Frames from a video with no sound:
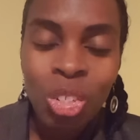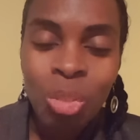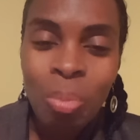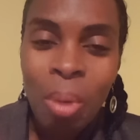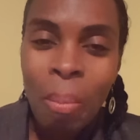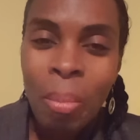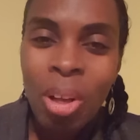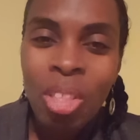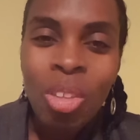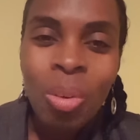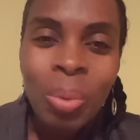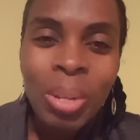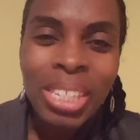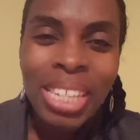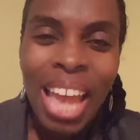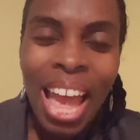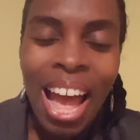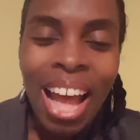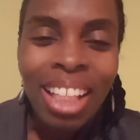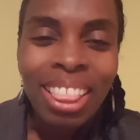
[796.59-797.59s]
My mother was
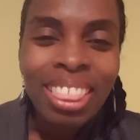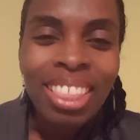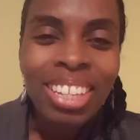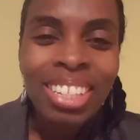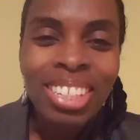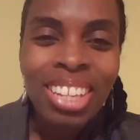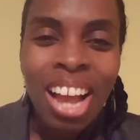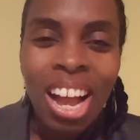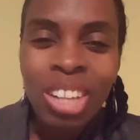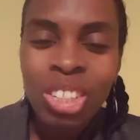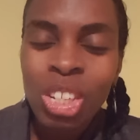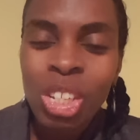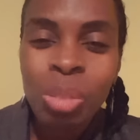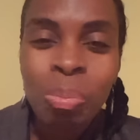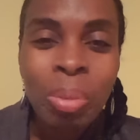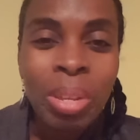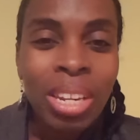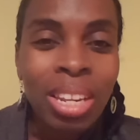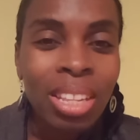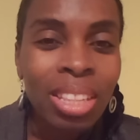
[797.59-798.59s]
at the doctor, has
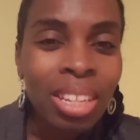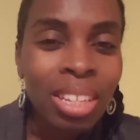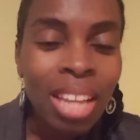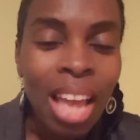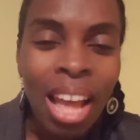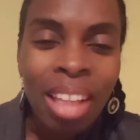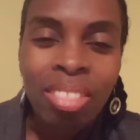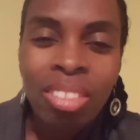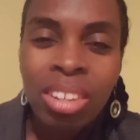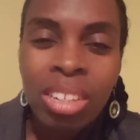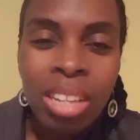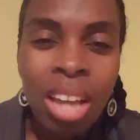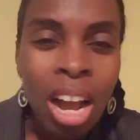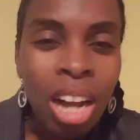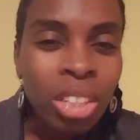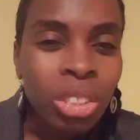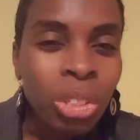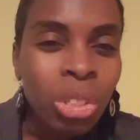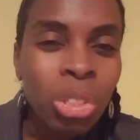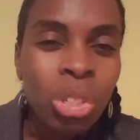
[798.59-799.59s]
been at the
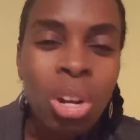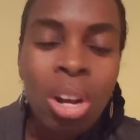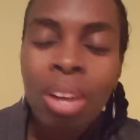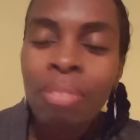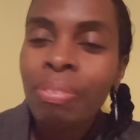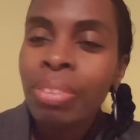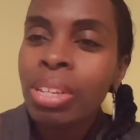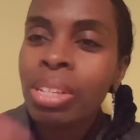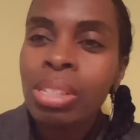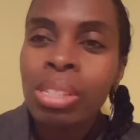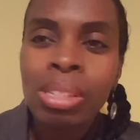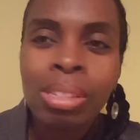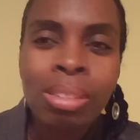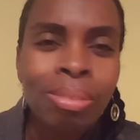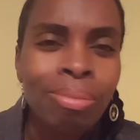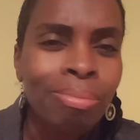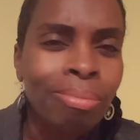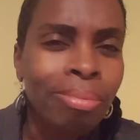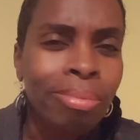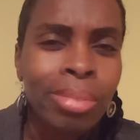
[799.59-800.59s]
doctor's office.
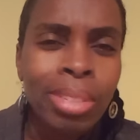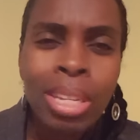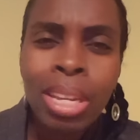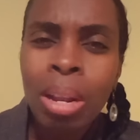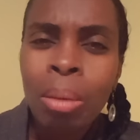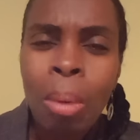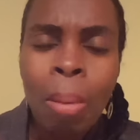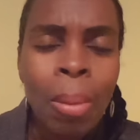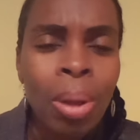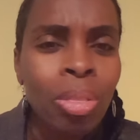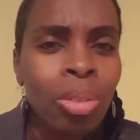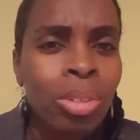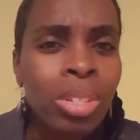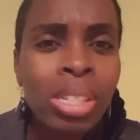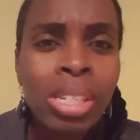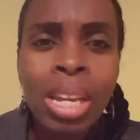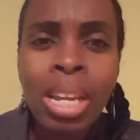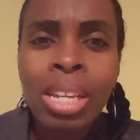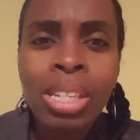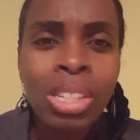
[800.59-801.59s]
My mother
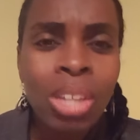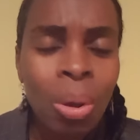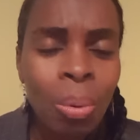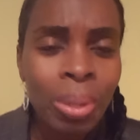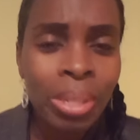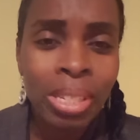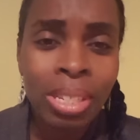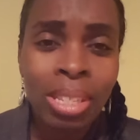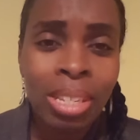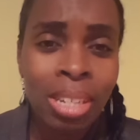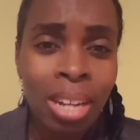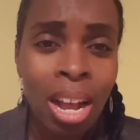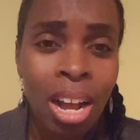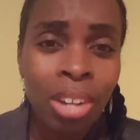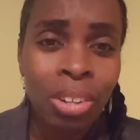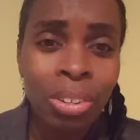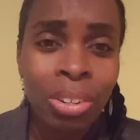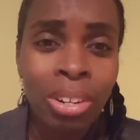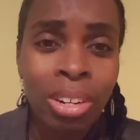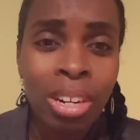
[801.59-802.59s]
stays going to the
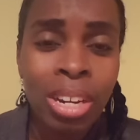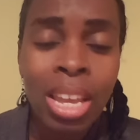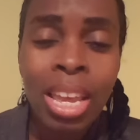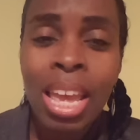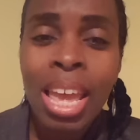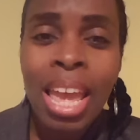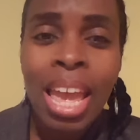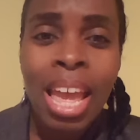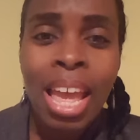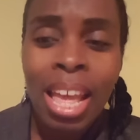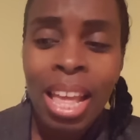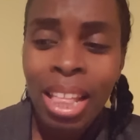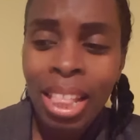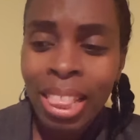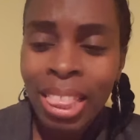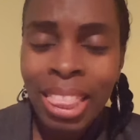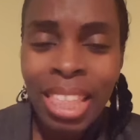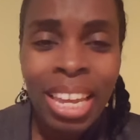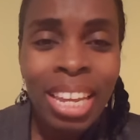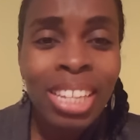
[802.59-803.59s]
doctor.
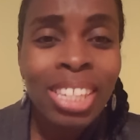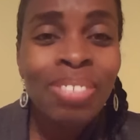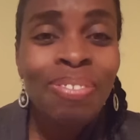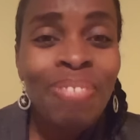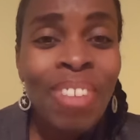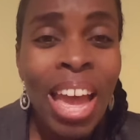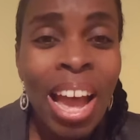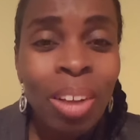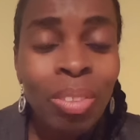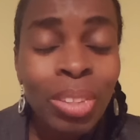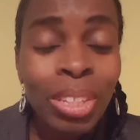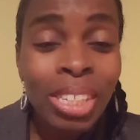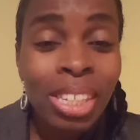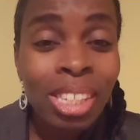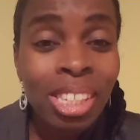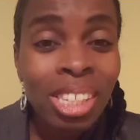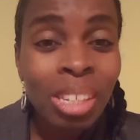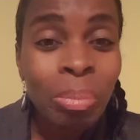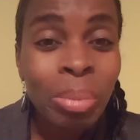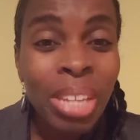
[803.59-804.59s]
They found this
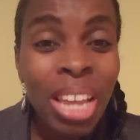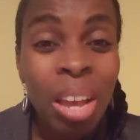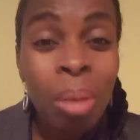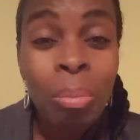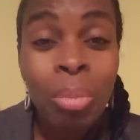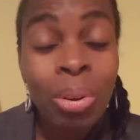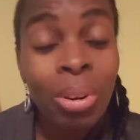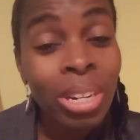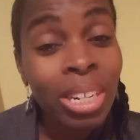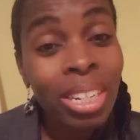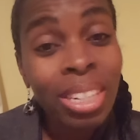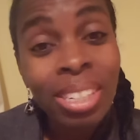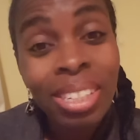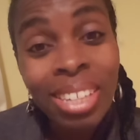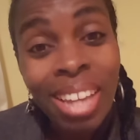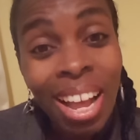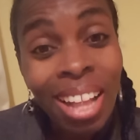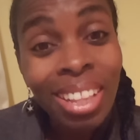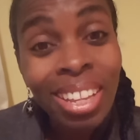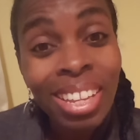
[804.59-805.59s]
in September and didn't
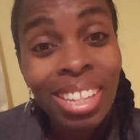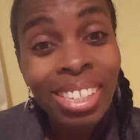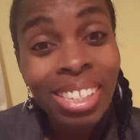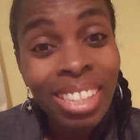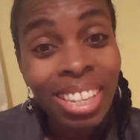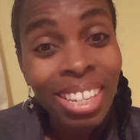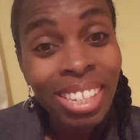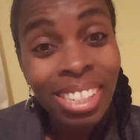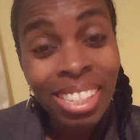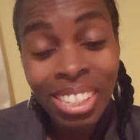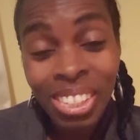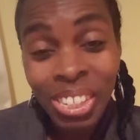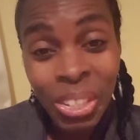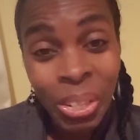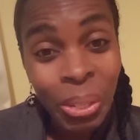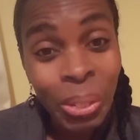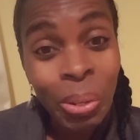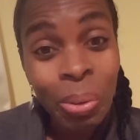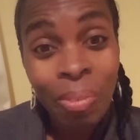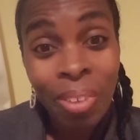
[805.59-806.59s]
tell us this
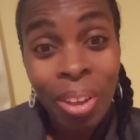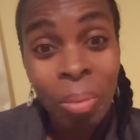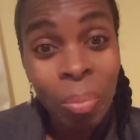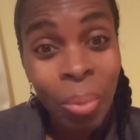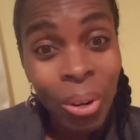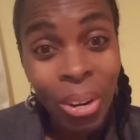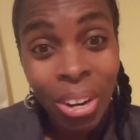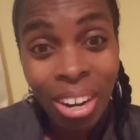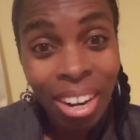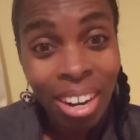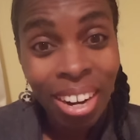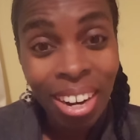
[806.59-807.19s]
until November.